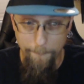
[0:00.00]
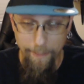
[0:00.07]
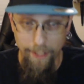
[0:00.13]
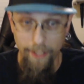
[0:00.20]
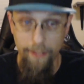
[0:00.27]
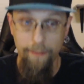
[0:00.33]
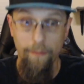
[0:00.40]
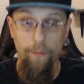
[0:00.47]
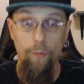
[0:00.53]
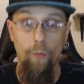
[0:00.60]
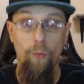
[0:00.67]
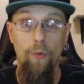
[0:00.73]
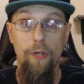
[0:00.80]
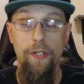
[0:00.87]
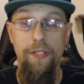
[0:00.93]
But
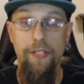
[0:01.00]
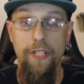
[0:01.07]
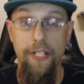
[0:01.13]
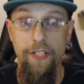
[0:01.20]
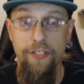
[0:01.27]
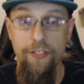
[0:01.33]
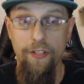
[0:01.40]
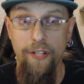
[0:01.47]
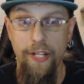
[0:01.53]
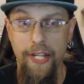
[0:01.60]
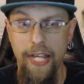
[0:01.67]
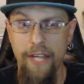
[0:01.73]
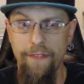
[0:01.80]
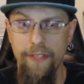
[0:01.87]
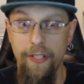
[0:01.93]
once I started
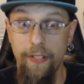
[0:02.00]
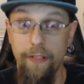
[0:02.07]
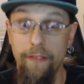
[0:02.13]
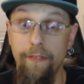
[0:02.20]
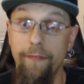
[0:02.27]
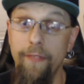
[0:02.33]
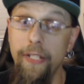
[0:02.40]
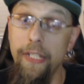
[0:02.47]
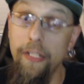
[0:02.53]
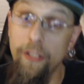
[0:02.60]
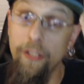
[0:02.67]
having a